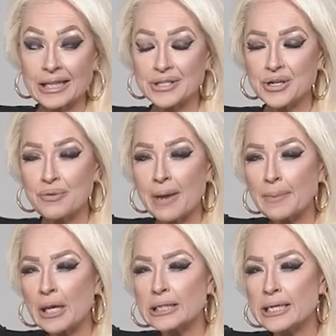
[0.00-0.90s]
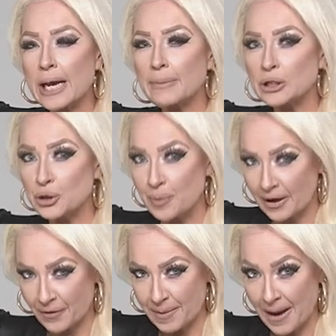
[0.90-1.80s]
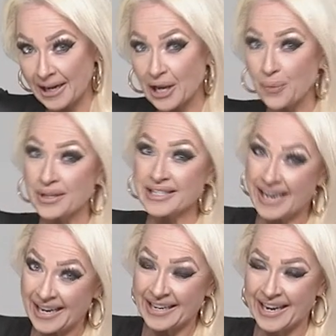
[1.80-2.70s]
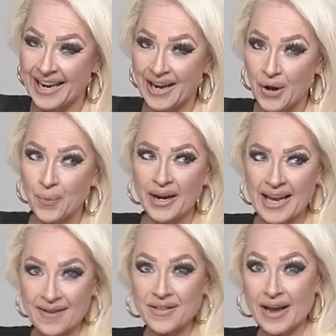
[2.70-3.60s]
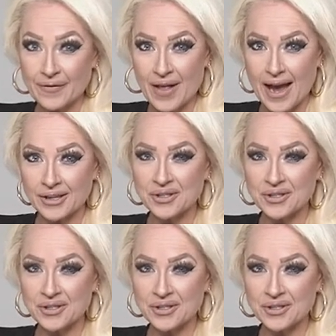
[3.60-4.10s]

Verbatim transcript: the stone might be a tad bit too big for the mounting it was in when I gave you that flash.